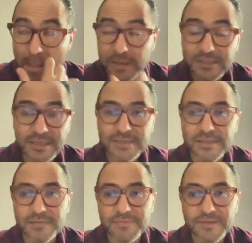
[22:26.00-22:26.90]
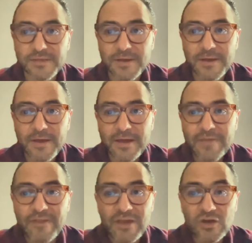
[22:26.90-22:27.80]
systems.
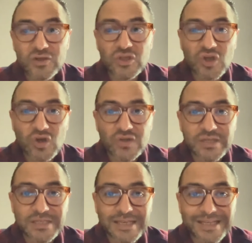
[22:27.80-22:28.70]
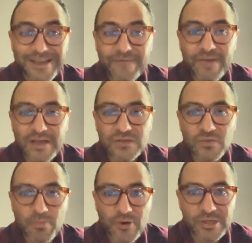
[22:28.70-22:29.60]
They also cause a significant
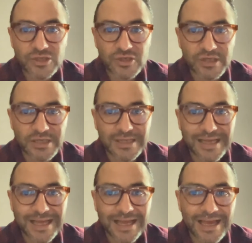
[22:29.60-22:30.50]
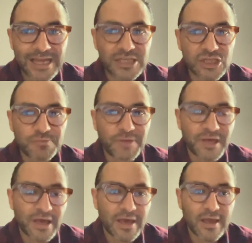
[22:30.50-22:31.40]
suppression in the
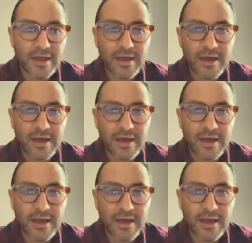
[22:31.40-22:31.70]
HPA